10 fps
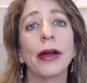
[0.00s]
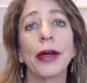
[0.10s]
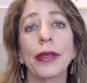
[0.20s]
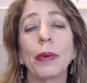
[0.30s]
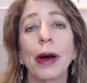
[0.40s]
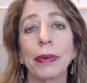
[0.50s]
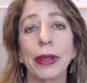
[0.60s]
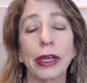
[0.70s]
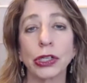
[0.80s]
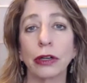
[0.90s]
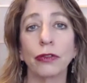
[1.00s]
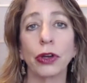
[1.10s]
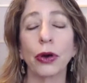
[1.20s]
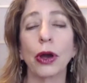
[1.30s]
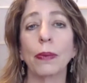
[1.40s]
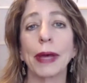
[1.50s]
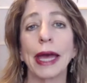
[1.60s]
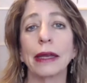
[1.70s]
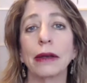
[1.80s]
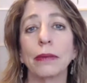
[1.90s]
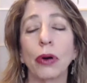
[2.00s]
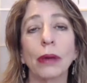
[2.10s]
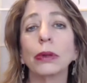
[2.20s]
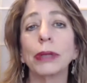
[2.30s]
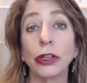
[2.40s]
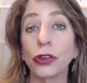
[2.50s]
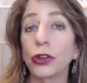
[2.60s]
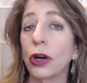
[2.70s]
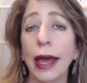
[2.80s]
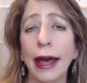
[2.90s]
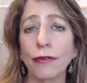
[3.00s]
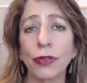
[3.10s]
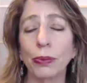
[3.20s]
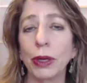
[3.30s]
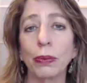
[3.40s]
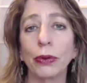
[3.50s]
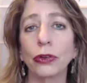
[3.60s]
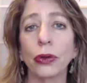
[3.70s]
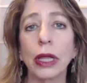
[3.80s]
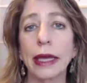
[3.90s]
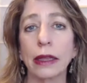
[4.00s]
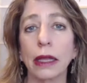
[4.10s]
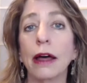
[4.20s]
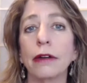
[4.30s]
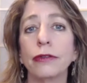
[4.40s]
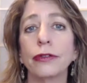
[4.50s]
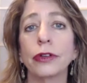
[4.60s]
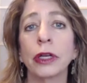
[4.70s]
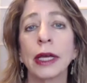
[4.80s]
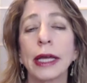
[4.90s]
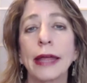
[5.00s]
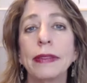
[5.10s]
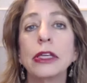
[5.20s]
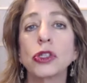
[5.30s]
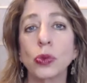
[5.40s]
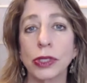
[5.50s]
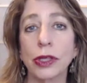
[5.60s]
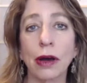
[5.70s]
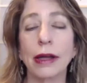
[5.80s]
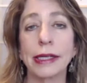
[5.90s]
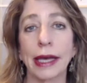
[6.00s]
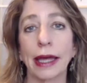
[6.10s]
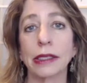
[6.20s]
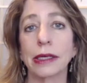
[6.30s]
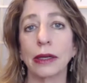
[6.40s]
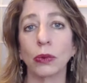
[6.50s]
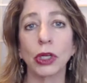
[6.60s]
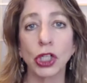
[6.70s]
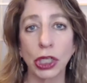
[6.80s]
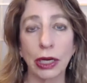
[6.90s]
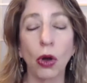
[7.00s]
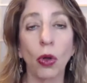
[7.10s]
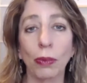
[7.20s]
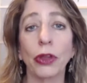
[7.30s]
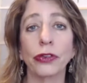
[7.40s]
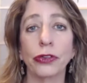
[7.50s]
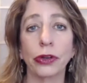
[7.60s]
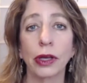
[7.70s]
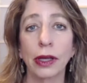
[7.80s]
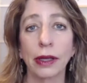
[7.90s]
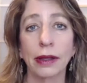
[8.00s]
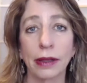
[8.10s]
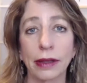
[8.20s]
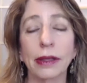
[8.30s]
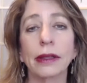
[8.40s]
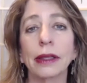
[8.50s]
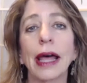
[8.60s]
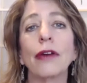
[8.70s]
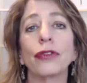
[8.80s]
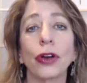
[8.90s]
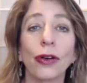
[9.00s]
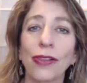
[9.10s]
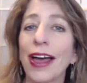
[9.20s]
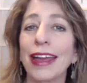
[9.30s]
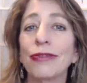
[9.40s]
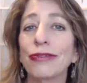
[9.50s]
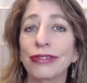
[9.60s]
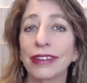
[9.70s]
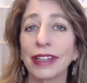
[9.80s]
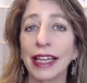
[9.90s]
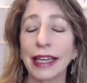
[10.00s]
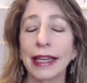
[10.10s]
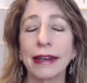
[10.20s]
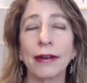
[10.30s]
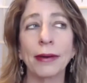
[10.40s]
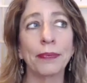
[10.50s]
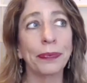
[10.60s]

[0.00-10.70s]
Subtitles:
the population of Europe and probably took half the people Julian loved. And this was the context in which she almost left her life. And